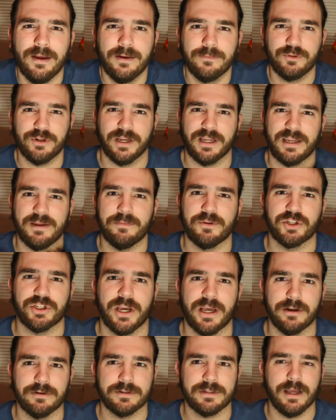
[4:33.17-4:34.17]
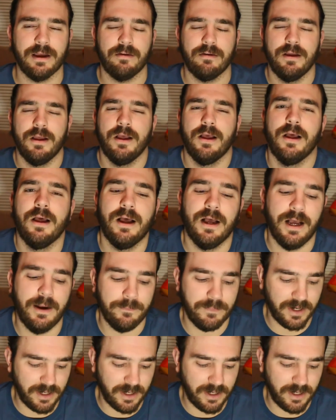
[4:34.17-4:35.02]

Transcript: I'm trying to keep the shadows down.